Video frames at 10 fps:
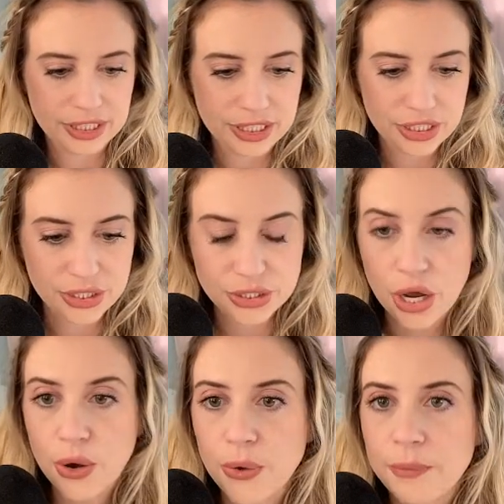
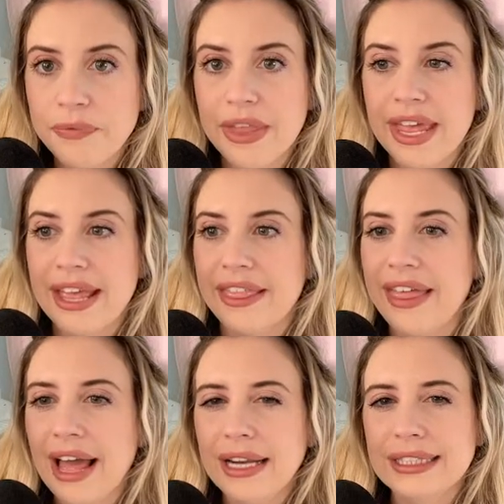So
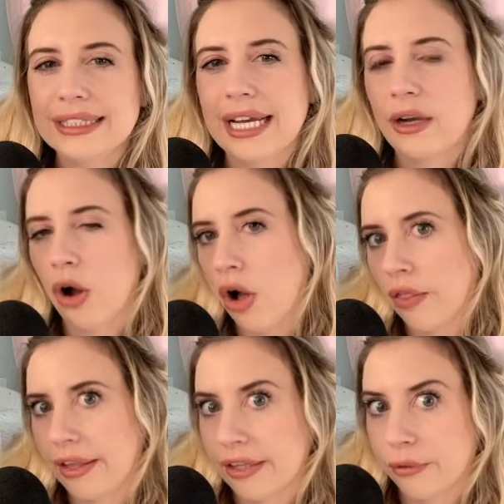that is like all
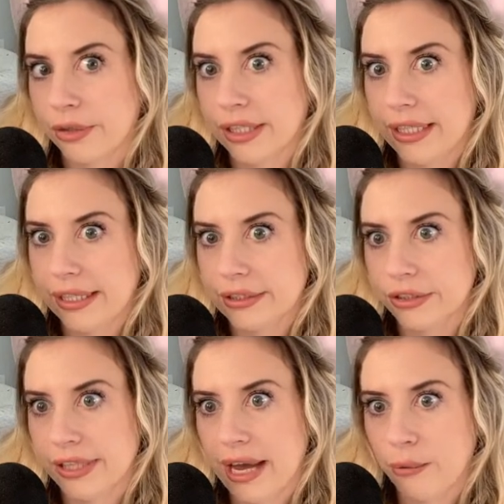that there really is
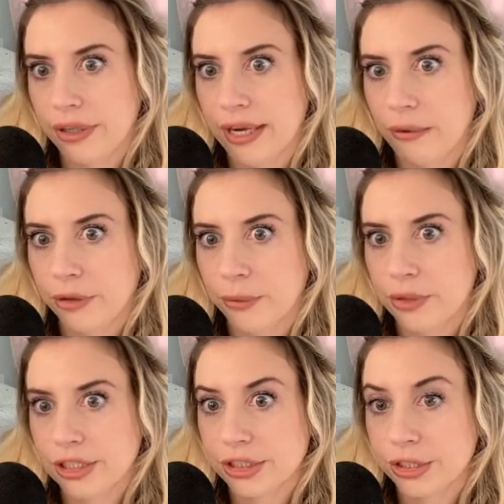on that one that I really
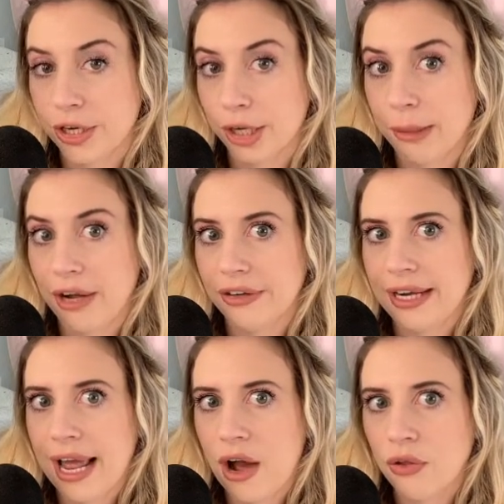wanted to talk about.
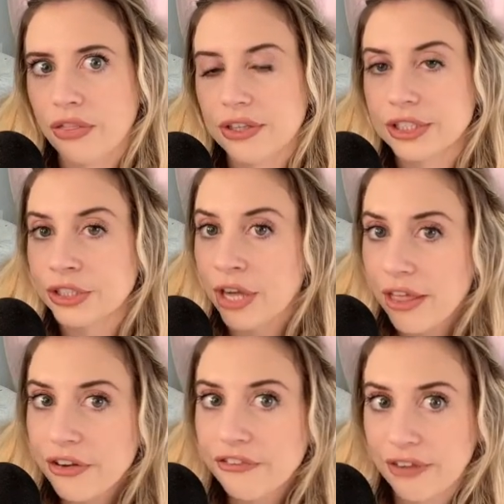Now, there's
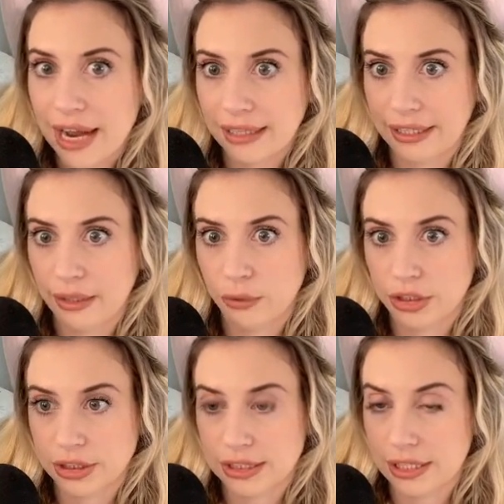another filing, which
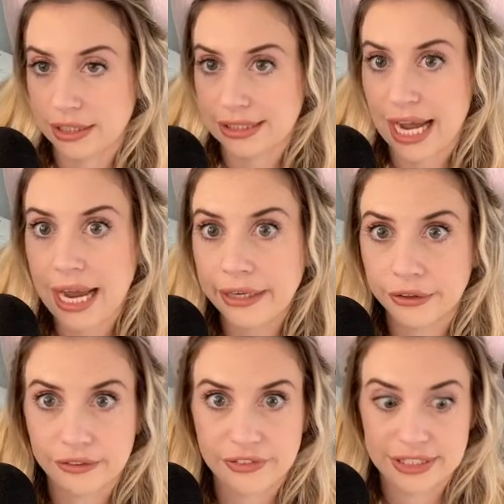is the
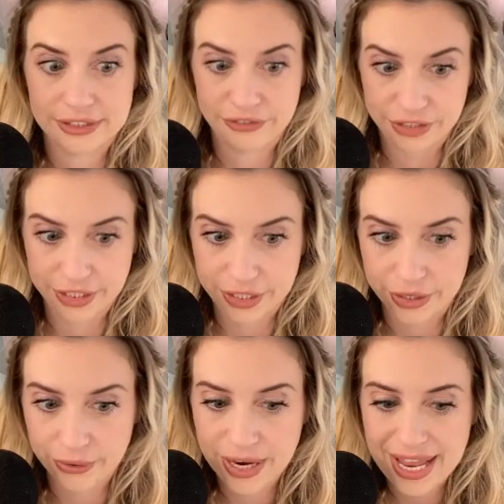title of this
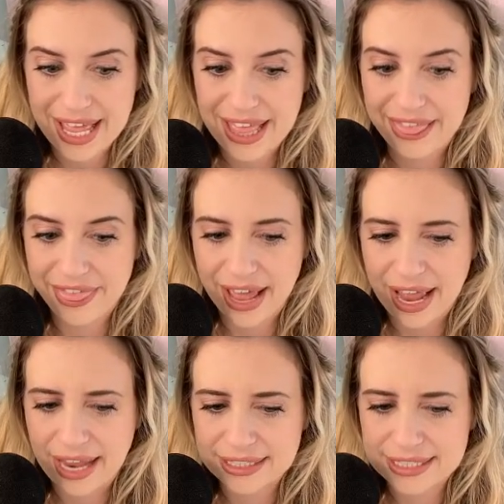video,
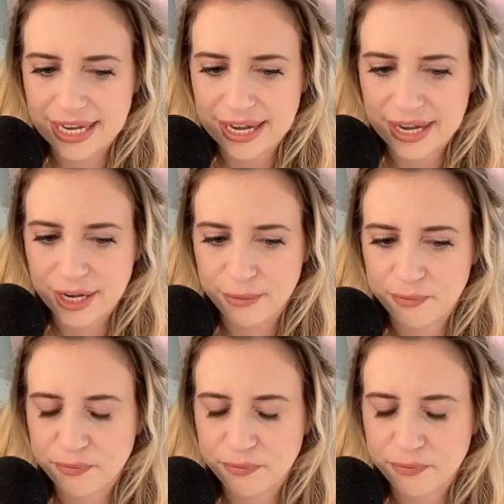that, y'all